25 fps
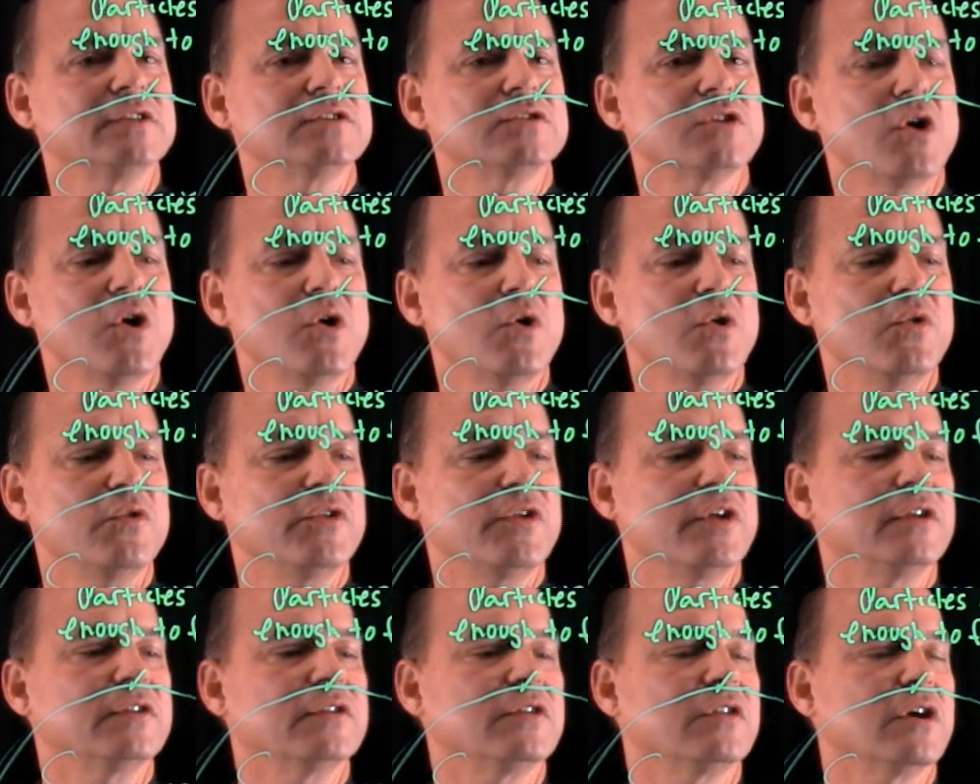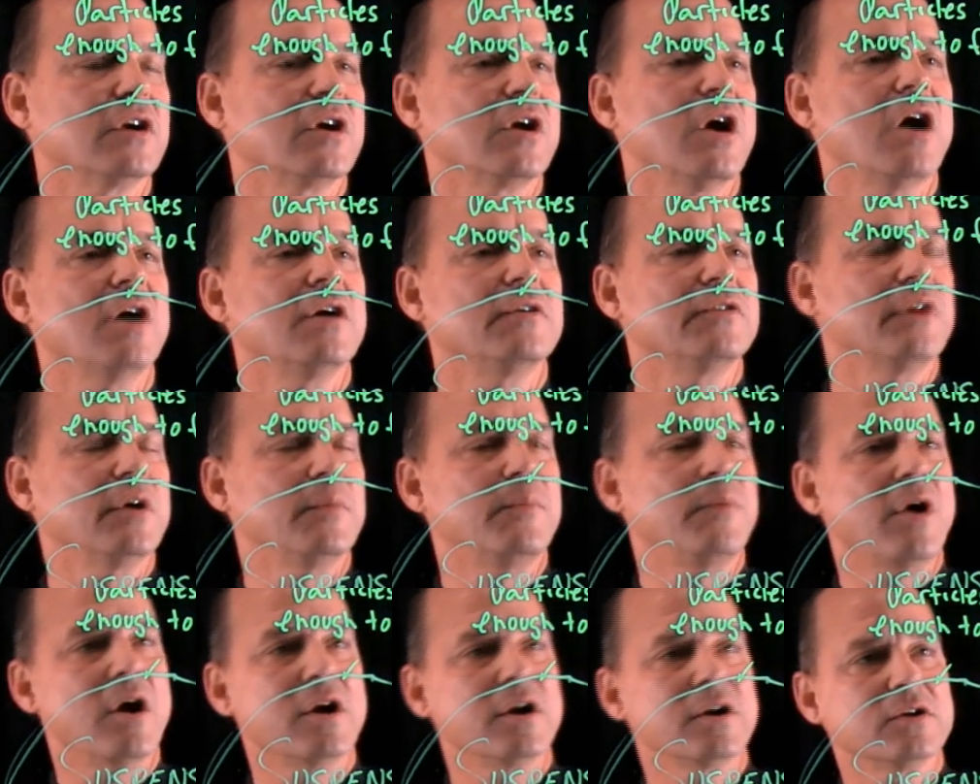So the
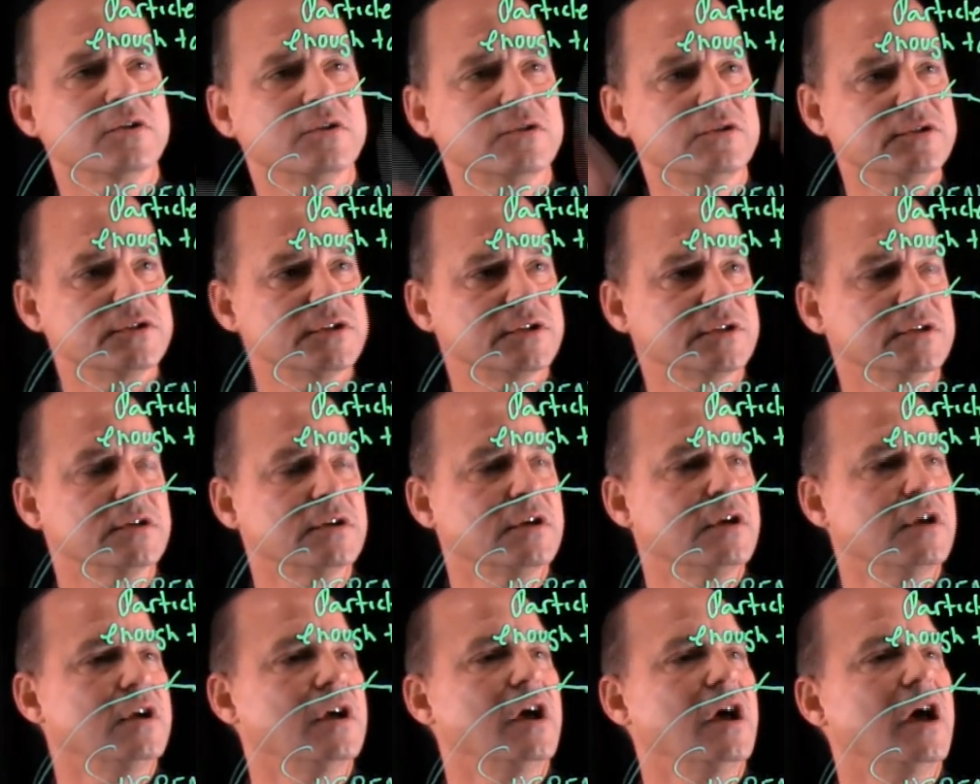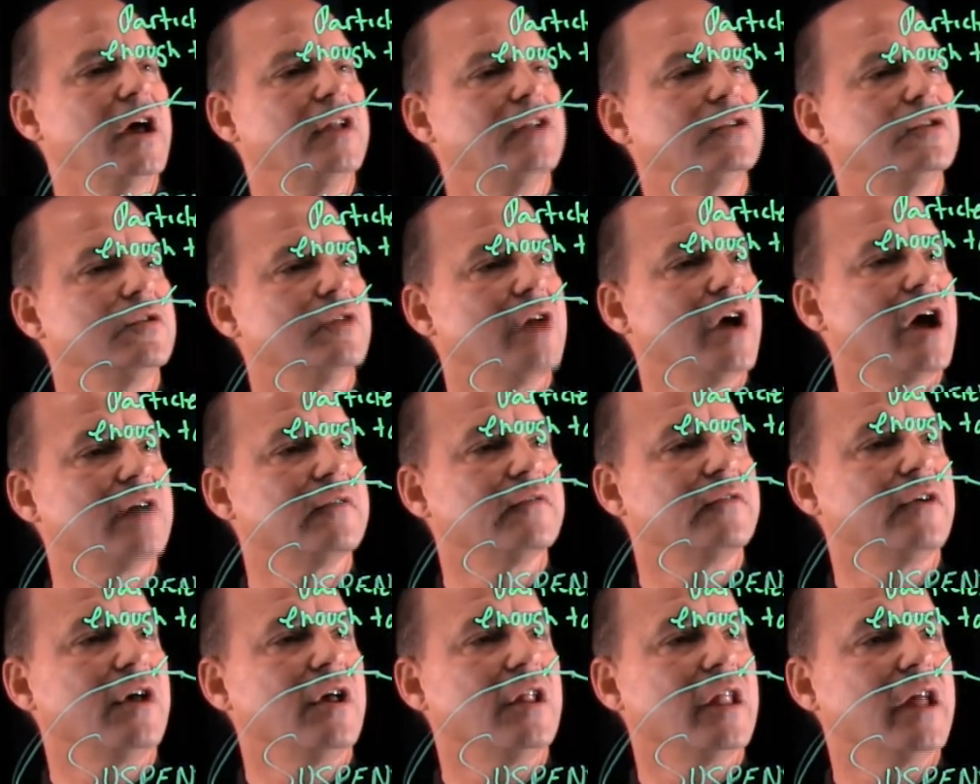particles do not
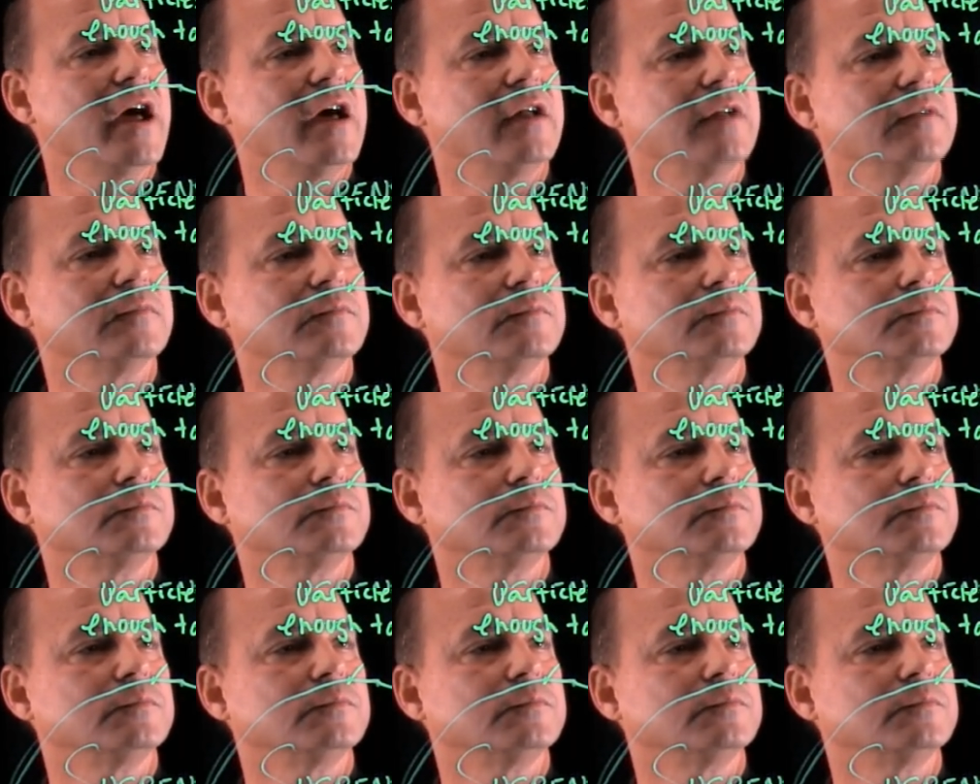fall out.